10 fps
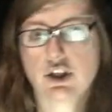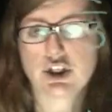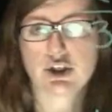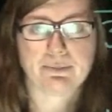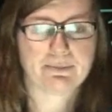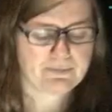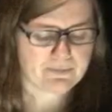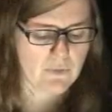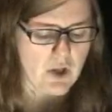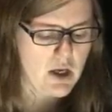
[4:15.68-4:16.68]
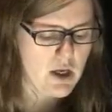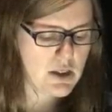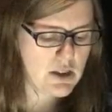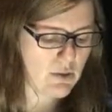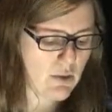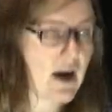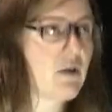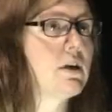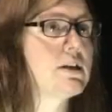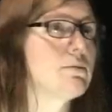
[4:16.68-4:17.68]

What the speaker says: the 2. So I want